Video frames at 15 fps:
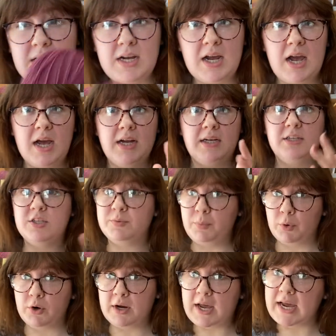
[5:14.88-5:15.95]
at a
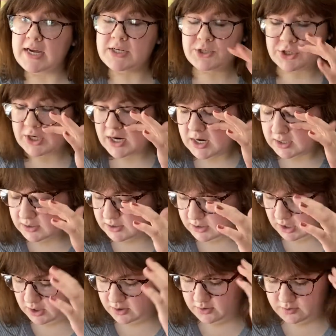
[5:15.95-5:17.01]
sport gauge,
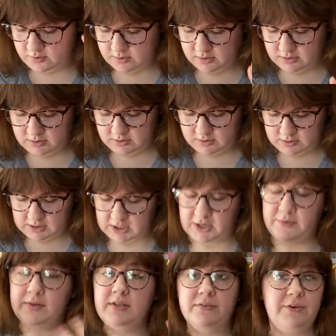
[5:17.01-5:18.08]
so you know,
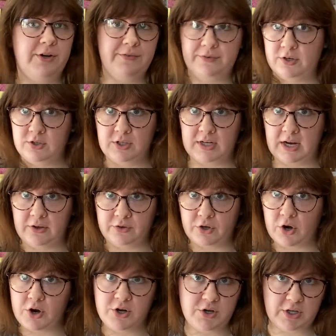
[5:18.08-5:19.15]
it's a very versatile
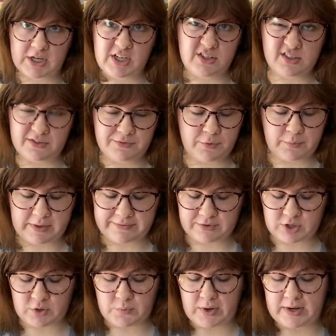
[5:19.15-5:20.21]
yarn. You can use it for whatever
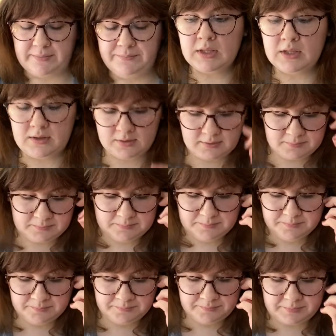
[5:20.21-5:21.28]
you want.
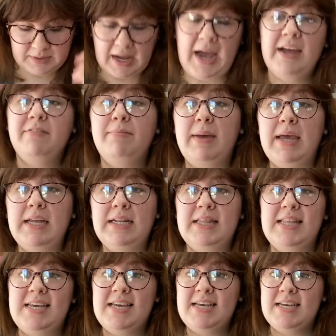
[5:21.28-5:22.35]
I have made
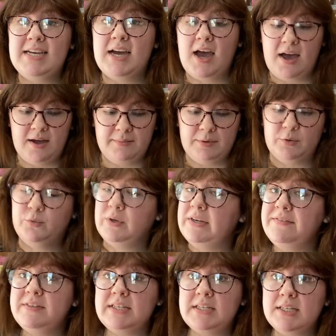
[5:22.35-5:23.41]
the
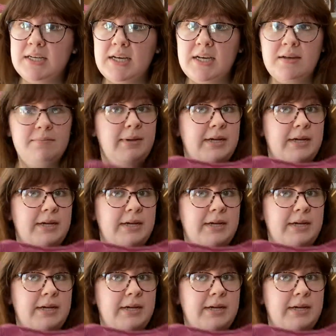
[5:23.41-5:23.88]
Rift Tee by